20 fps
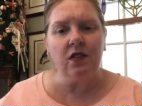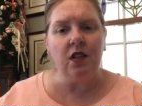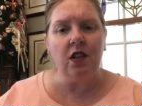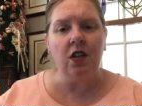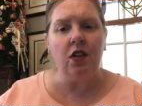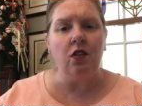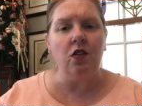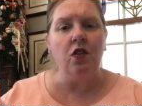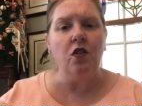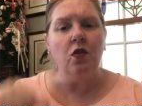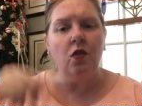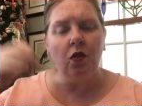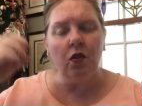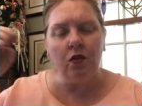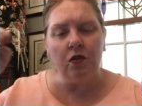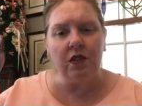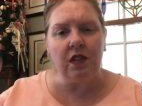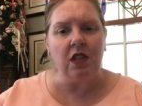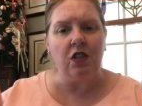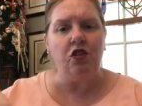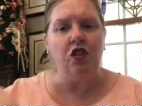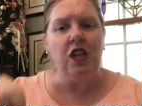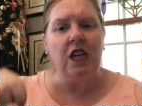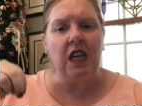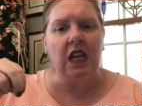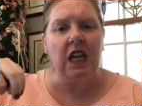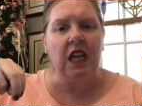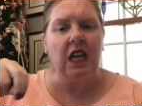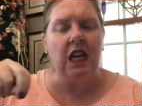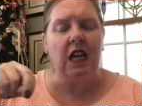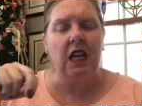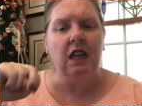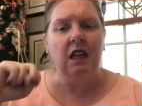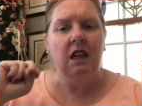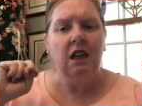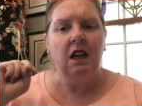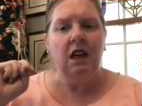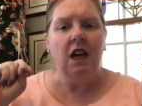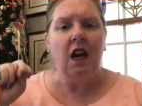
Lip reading: the noodles, the chicken,